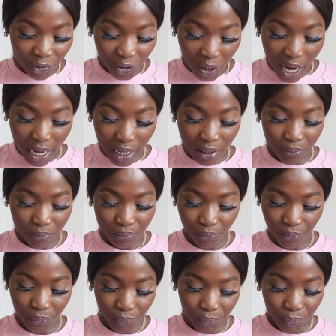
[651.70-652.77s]
dried.
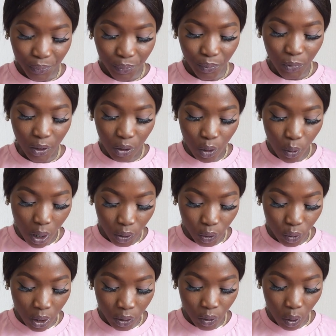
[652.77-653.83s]
You want
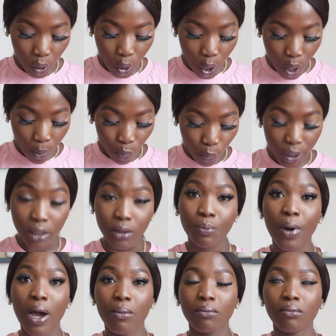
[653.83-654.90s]
to also come with
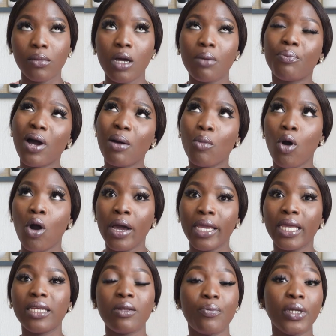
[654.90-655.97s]
palm
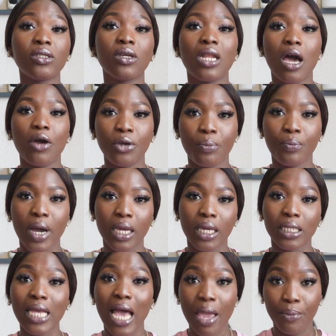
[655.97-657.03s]
oil. It depends on how you pack
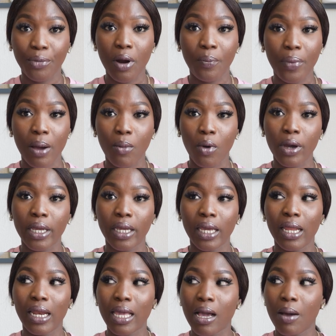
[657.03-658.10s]
it. I brought palm oil
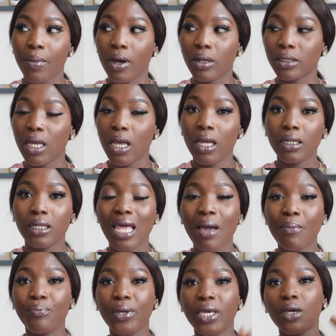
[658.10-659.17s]
here, like about
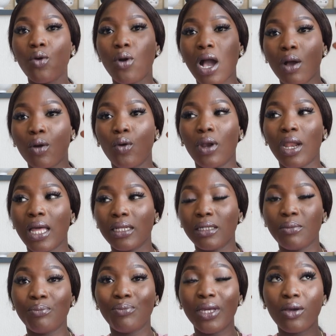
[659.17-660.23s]
that big Coca-Cola,
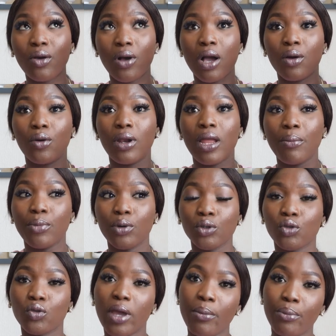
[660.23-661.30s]
the big Coca-Cola bottle. So I